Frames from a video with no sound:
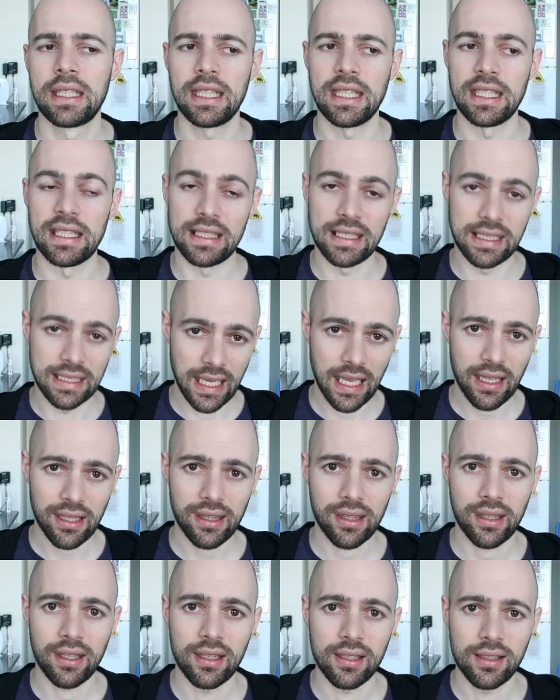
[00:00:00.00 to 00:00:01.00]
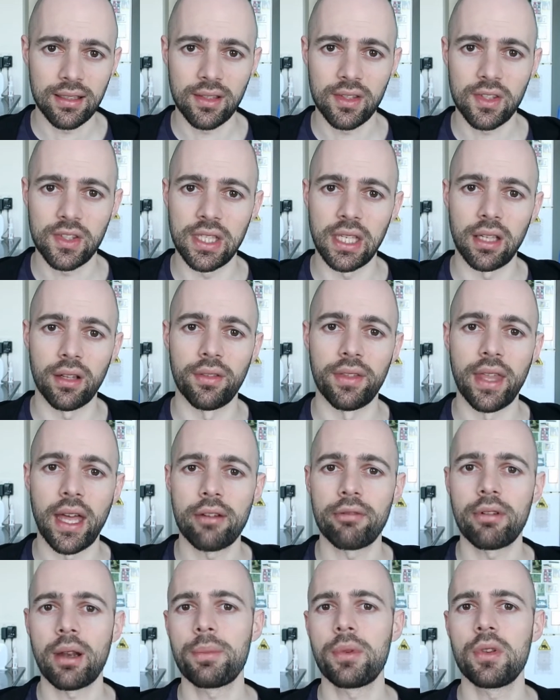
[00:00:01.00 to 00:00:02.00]
His death sealed
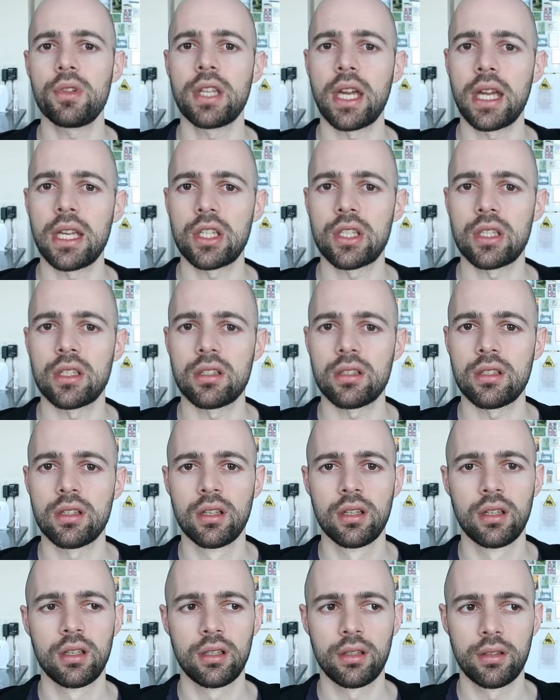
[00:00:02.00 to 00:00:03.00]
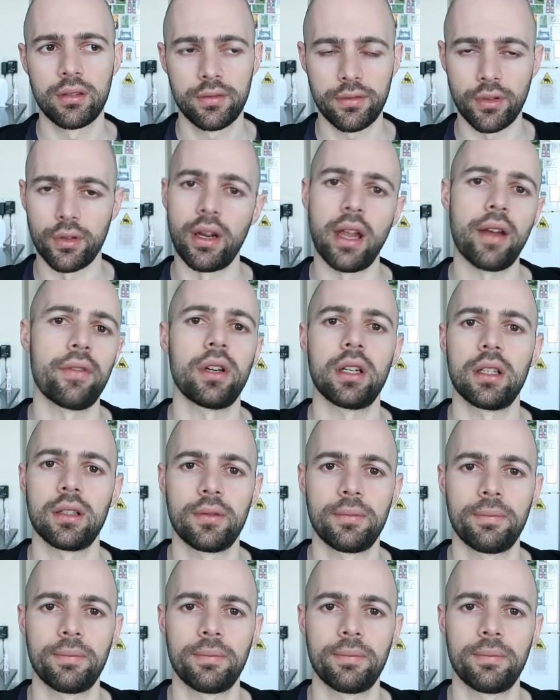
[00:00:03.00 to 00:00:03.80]
that reputation forever.